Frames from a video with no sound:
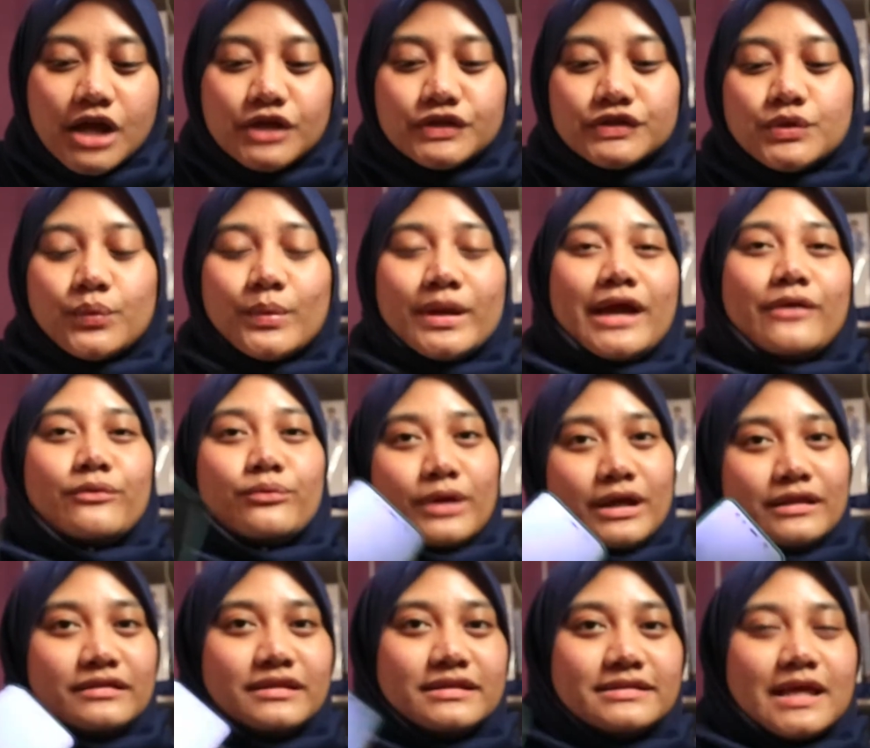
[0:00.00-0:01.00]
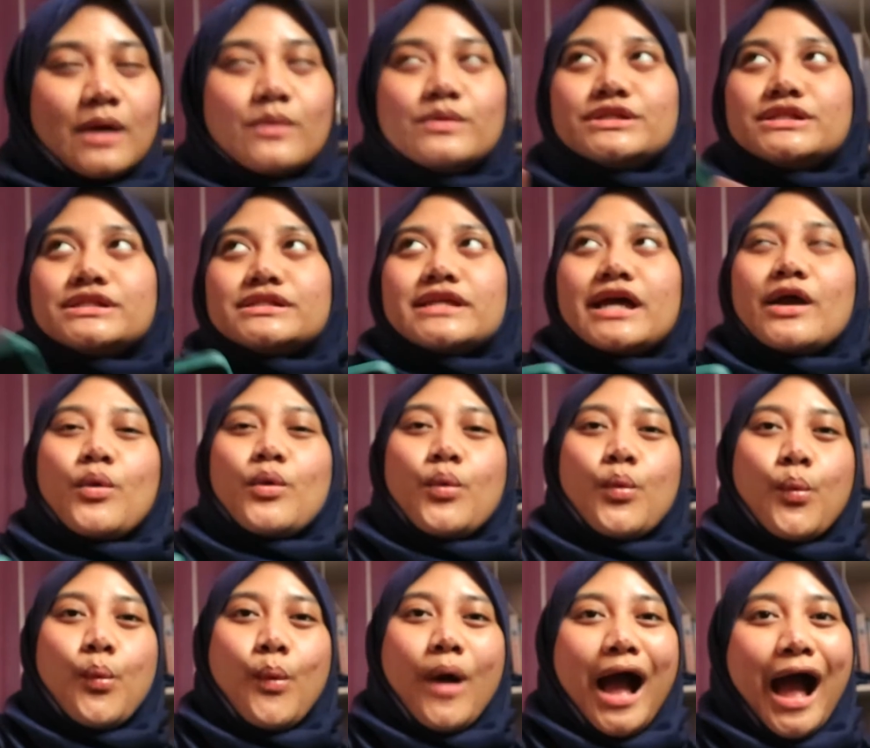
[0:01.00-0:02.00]
So when I read this, I was just like,
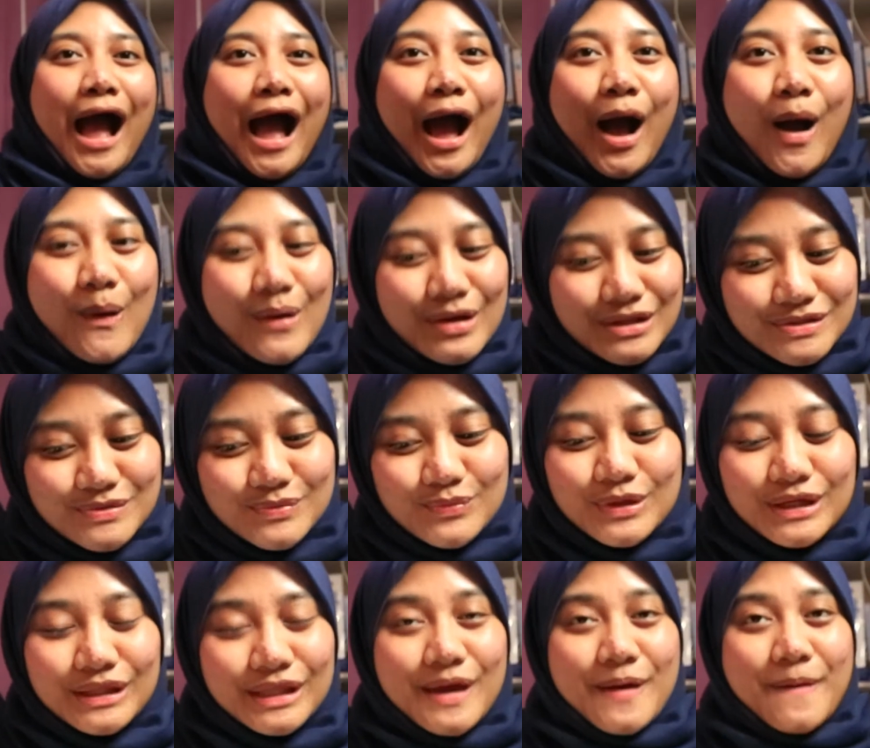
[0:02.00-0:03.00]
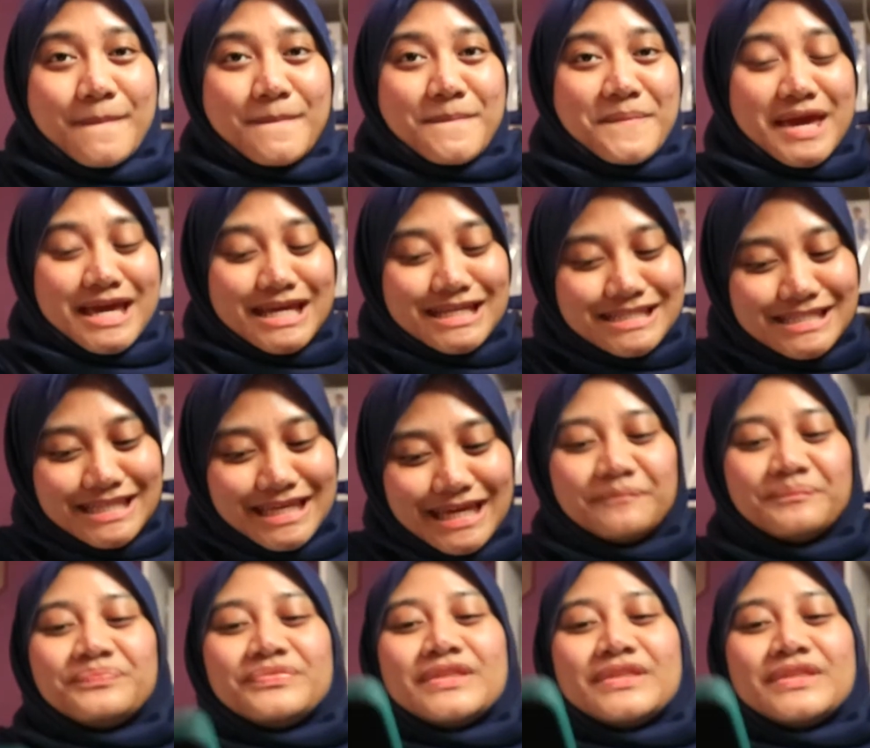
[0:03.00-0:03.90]
wow, it's really amazing.